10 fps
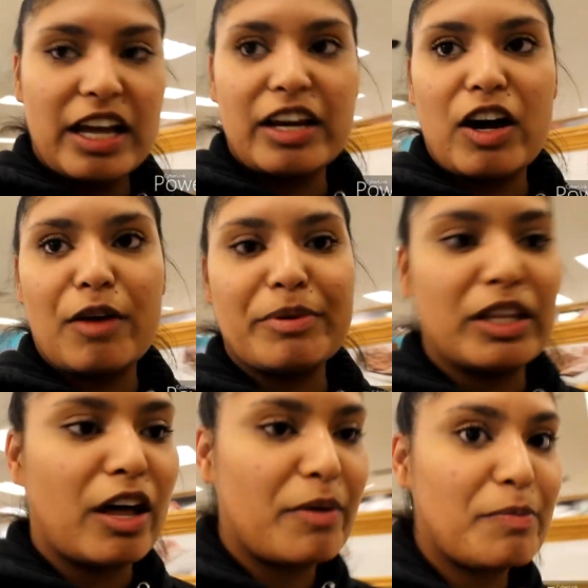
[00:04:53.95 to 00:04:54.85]
in Hobby
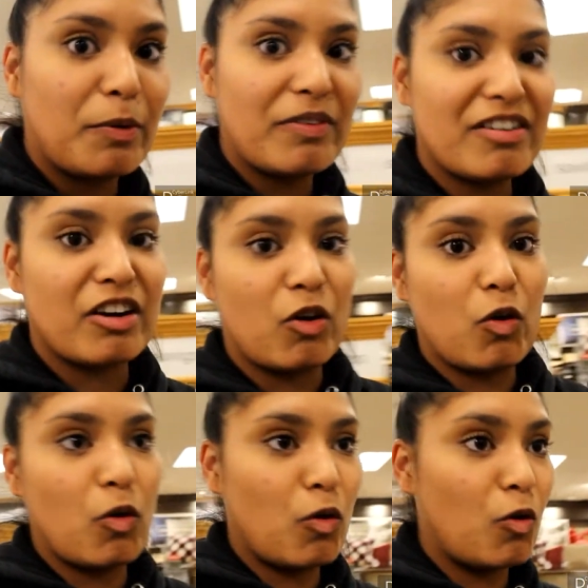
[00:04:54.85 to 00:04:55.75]
Lobby, but we found a
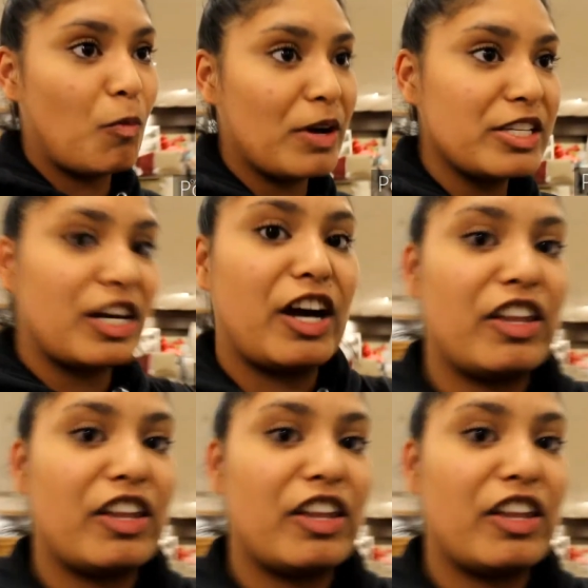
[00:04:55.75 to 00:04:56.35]
whole bunch of